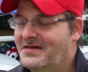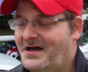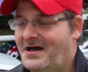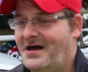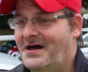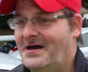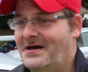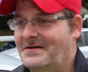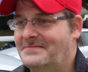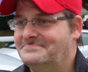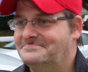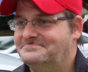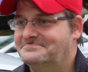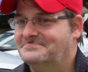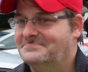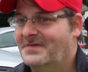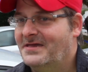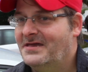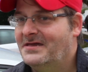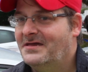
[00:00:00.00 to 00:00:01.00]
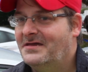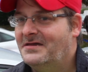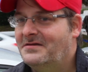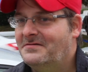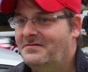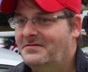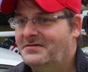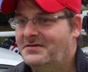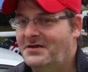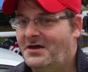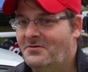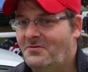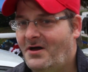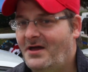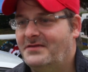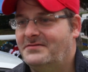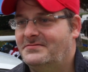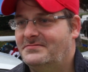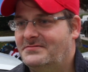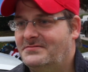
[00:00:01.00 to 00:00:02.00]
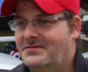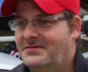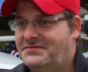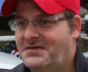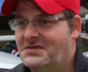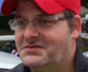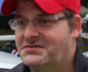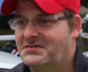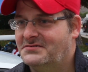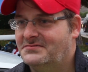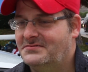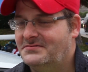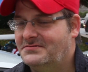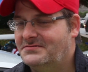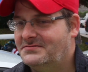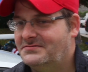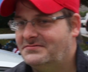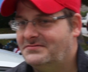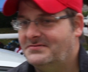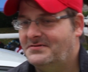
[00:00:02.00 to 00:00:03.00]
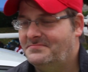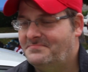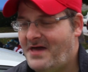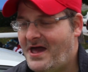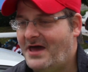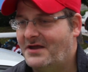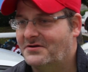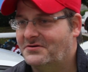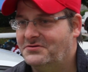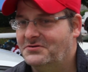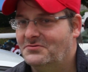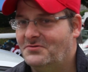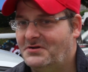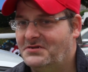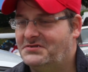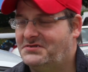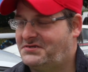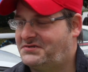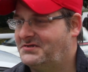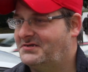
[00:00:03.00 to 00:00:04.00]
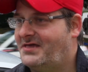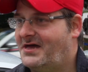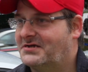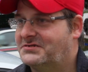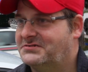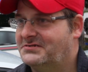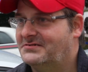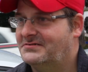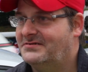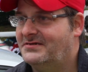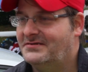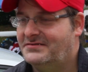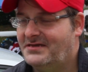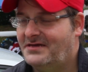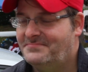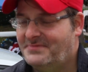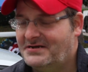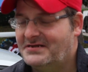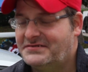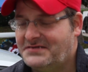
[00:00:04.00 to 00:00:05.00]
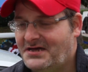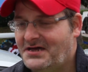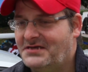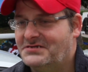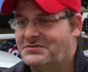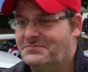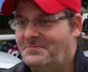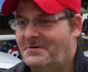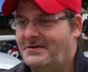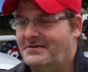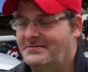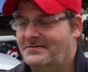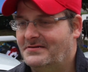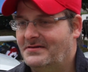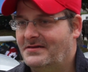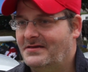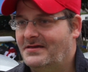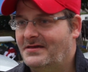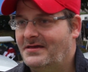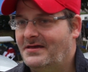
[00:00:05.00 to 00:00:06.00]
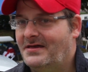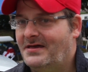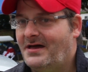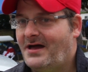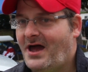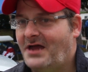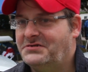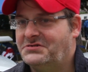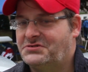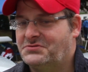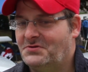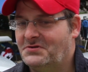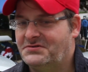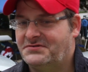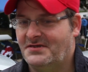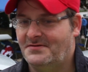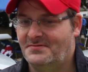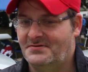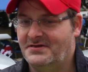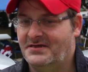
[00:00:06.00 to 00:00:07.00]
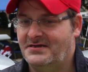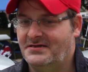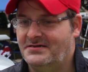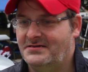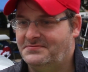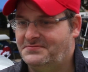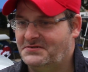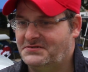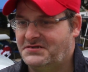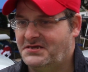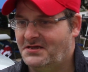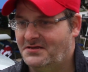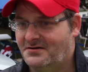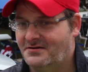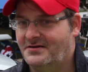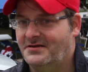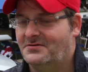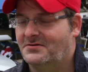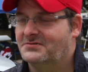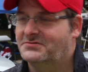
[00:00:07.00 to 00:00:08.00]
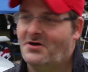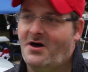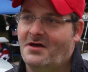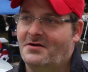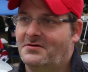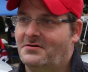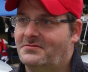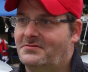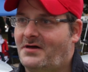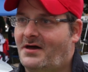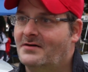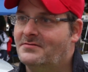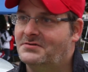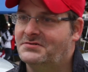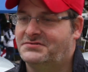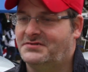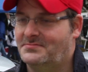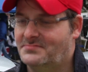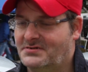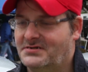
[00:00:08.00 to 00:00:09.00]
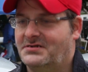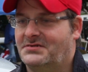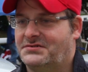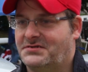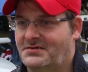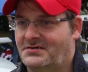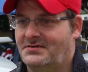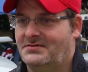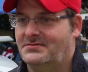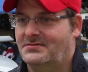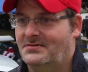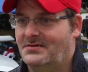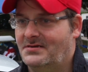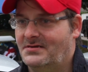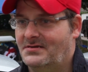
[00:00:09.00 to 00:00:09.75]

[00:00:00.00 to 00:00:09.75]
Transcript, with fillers: Um, you know what? It doesn't matter who wins this election. It, I mean, it does, but I just want somebody. If it's Hillary or Donald, I want somebody that's gonna